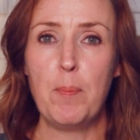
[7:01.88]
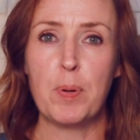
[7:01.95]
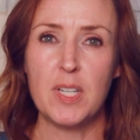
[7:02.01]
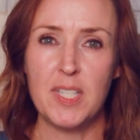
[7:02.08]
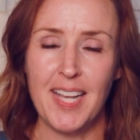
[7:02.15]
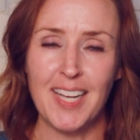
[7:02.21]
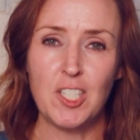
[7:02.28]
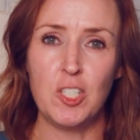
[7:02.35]

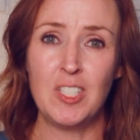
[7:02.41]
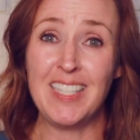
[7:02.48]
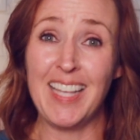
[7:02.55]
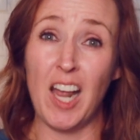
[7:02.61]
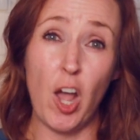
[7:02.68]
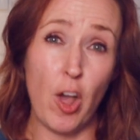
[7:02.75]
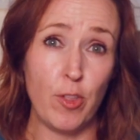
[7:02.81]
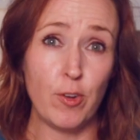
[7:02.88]
protections
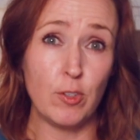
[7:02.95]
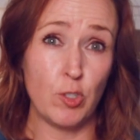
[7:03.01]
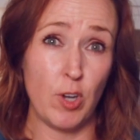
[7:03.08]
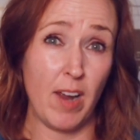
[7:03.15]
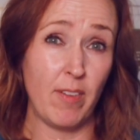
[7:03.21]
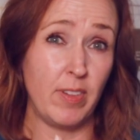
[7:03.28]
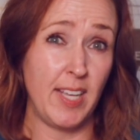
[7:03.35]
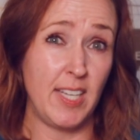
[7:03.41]
that other
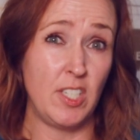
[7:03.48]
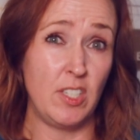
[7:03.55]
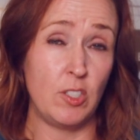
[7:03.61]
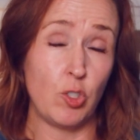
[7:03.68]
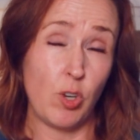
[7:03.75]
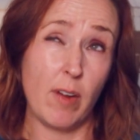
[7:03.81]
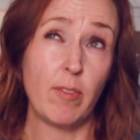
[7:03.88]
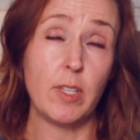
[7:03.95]

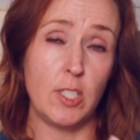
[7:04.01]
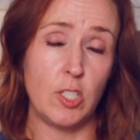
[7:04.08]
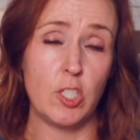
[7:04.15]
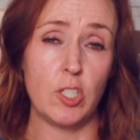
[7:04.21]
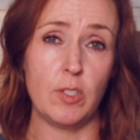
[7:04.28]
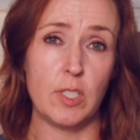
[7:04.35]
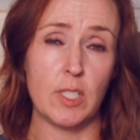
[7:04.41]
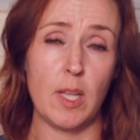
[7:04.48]
travel
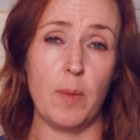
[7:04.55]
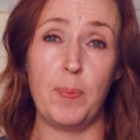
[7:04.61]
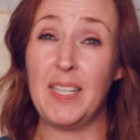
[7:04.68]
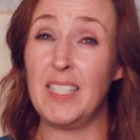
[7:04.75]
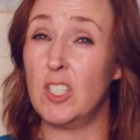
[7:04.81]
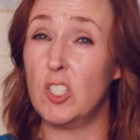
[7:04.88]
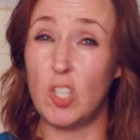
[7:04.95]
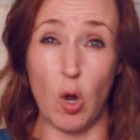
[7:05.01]
insurance
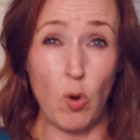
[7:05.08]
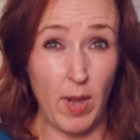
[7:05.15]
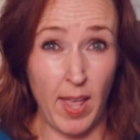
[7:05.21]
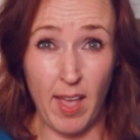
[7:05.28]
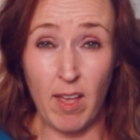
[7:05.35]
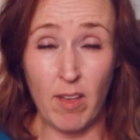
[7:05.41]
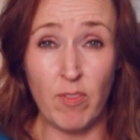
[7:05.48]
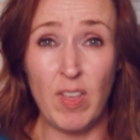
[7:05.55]
companies don't
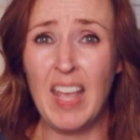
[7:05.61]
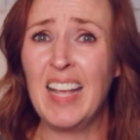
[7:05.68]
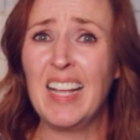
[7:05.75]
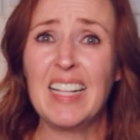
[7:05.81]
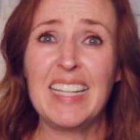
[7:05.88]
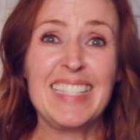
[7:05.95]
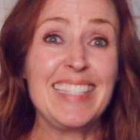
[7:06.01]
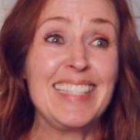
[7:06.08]
have.
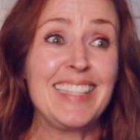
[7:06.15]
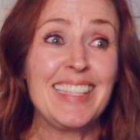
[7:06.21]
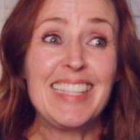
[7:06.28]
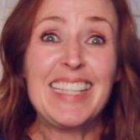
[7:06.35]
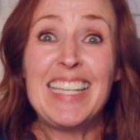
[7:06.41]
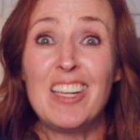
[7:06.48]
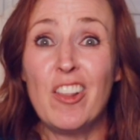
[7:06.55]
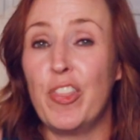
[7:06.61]

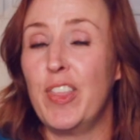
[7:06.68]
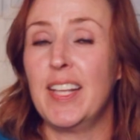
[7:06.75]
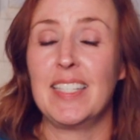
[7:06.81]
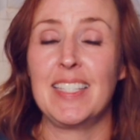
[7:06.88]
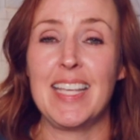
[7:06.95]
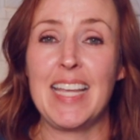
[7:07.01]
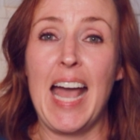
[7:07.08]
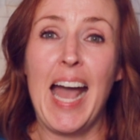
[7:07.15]
Little
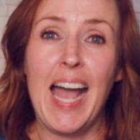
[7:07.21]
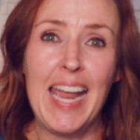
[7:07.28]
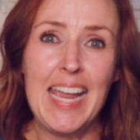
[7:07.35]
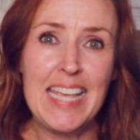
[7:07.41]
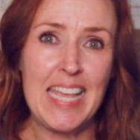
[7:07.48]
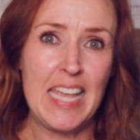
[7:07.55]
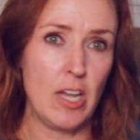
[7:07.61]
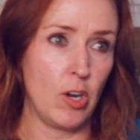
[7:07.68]
things like
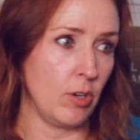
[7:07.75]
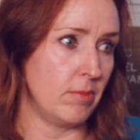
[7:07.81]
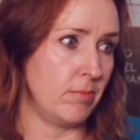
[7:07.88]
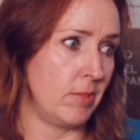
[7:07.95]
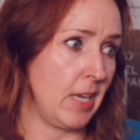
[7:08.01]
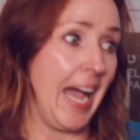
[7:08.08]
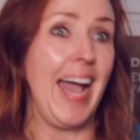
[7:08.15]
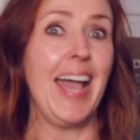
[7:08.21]
hiking or
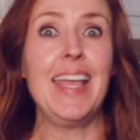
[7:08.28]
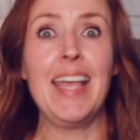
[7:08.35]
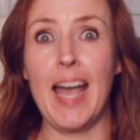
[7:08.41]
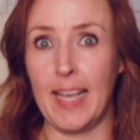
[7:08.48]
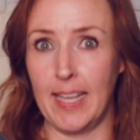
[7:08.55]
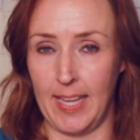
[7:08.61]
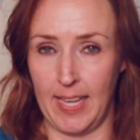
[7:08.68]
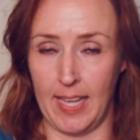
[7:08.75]

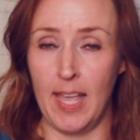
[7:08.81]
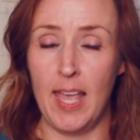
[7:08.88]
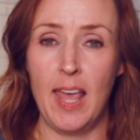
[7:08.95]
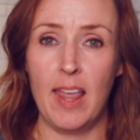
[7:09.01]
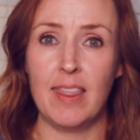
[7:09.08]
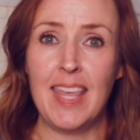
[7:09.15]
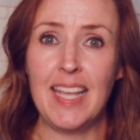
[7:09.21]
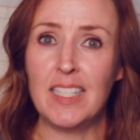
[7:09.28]
kayaking,
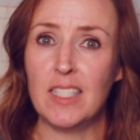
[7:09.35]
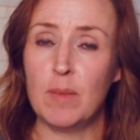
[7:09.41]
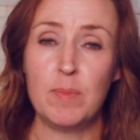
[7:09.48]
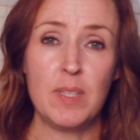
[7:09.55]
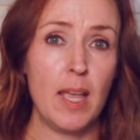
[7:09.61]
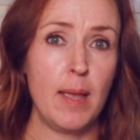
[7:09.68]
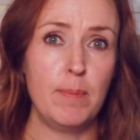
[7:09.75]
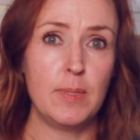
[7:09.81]
they
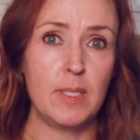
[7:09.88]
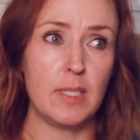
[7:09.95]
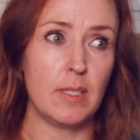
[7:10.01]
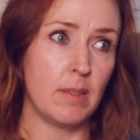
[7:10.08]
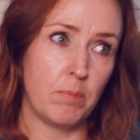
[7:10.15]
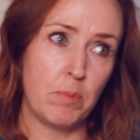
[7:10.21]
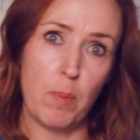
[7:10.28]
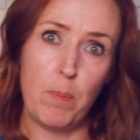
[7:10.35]
sometimes,
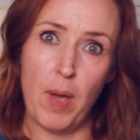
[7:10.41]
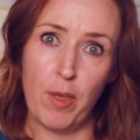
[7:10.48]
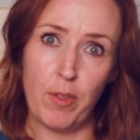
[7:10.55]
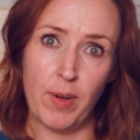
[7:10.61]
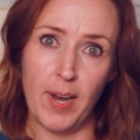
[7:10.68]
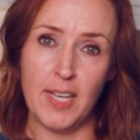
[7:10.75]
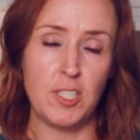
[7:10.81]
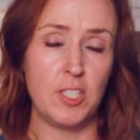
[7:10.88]
the
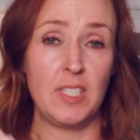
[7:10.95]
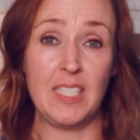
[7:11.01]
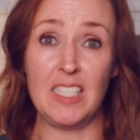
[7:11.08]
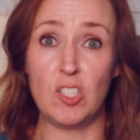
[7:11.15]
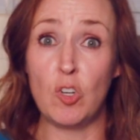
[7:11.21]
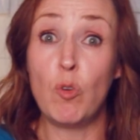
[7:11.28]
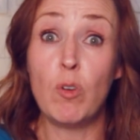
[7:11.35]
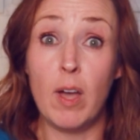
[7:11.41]
other
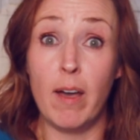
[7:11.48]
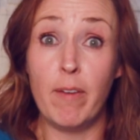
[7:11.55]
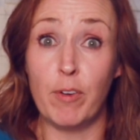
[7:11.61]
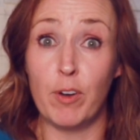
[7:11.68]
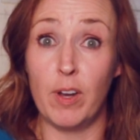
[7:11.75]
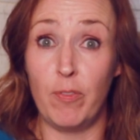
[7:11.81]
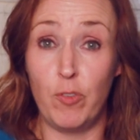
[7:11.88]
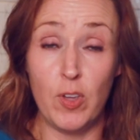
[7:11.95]
agencies don't
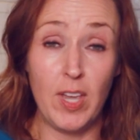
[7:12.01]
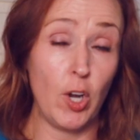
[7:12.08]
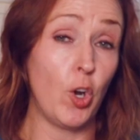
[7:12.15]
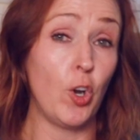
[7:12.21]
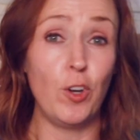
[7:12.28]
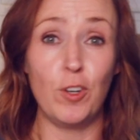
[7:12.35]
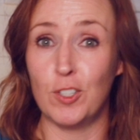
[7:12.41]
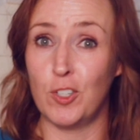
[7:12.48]
cover if you get
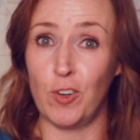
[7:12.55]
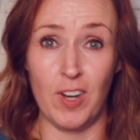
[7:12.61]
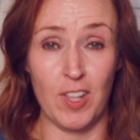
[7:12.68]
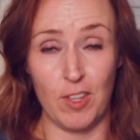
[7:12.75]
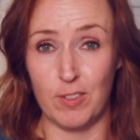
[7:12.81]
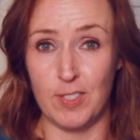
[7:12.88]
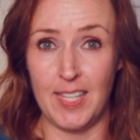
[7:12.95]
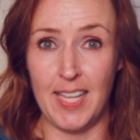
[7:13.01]
hurt
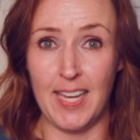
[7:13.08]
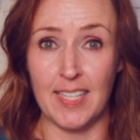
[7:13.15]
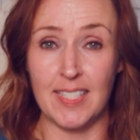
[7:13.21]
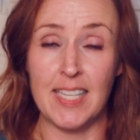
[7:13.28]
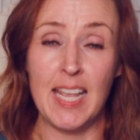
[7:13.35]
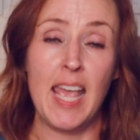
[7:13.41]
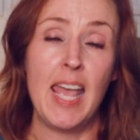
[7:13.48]
during those things.